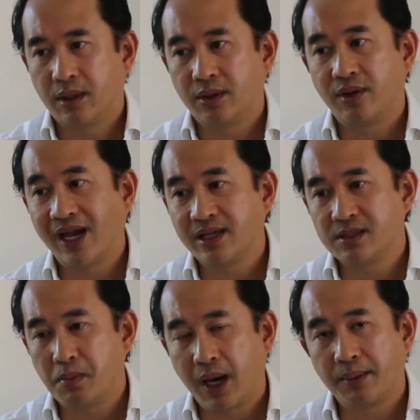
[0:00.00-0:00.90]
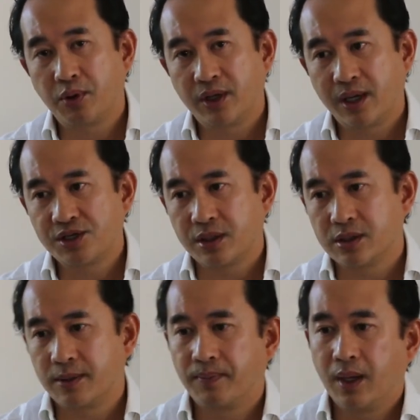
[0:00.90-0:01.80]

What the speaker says: That is my predictions.